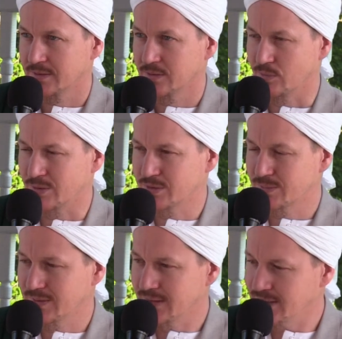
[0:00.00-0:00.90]
Once
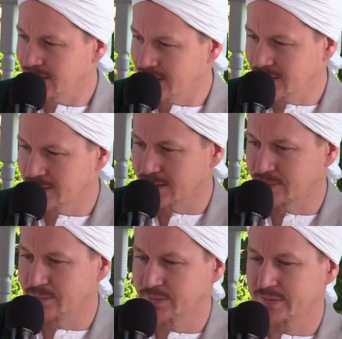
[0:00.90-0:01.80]
we unlock that
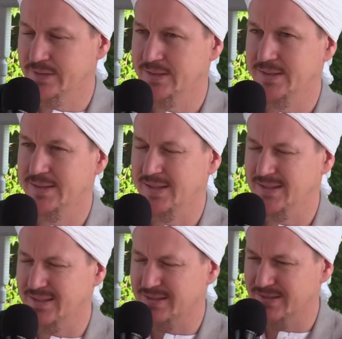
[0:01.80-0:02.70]
ability to
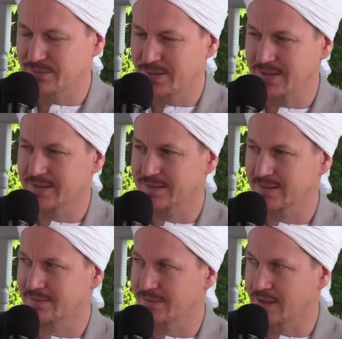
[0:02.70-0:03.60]
taste the sweetness
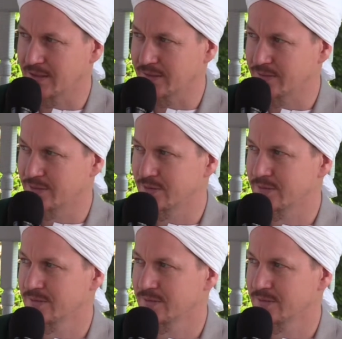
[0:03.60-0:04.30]
of knowledge,